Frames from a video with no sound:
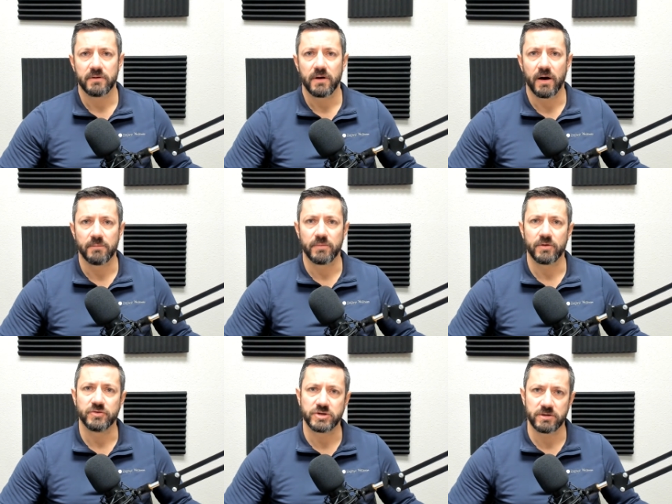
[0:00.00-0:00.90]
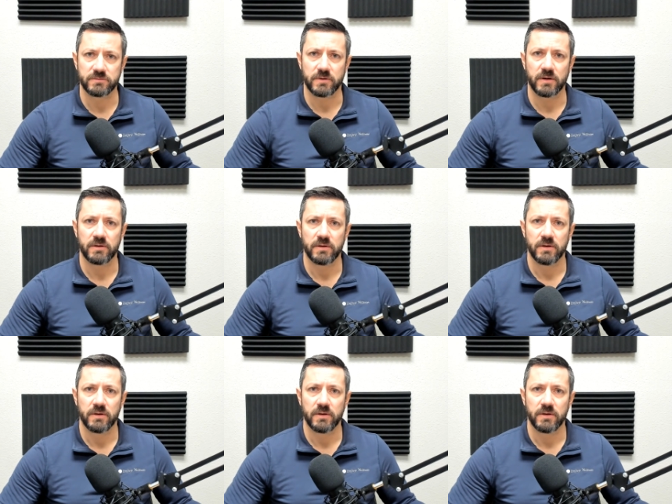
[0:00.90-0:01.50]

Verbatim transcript: humble children.